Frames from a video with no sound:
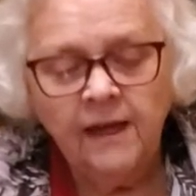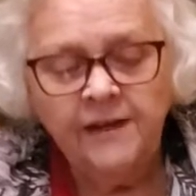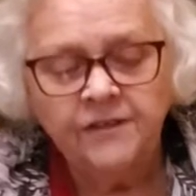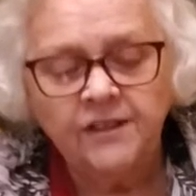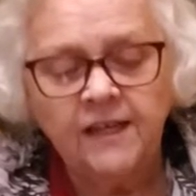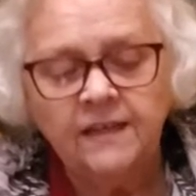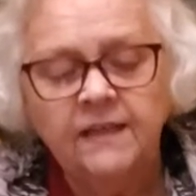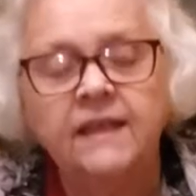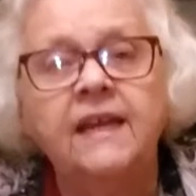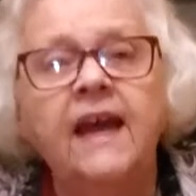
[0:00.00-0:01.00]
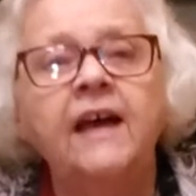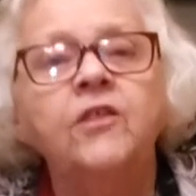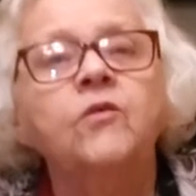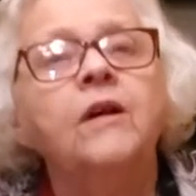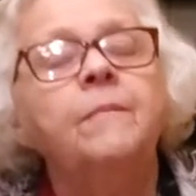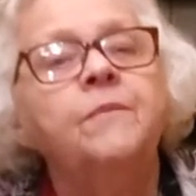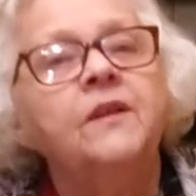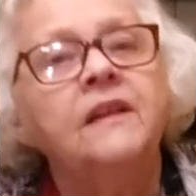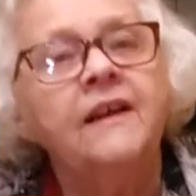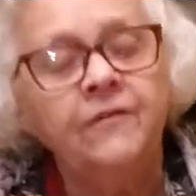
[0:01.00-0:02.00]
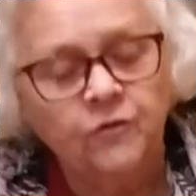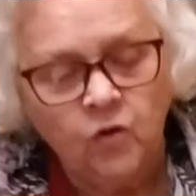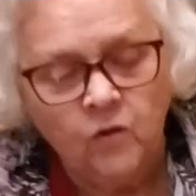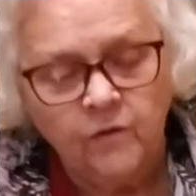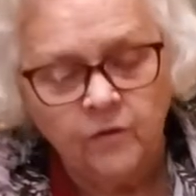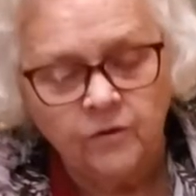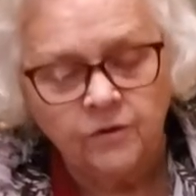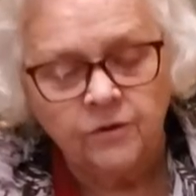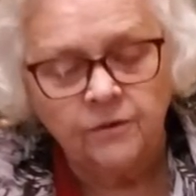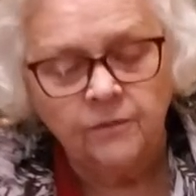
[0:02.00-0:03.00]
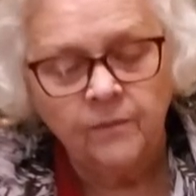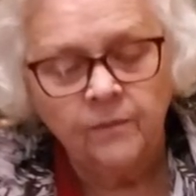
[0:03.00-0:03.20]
he said, Gather up the leftovers.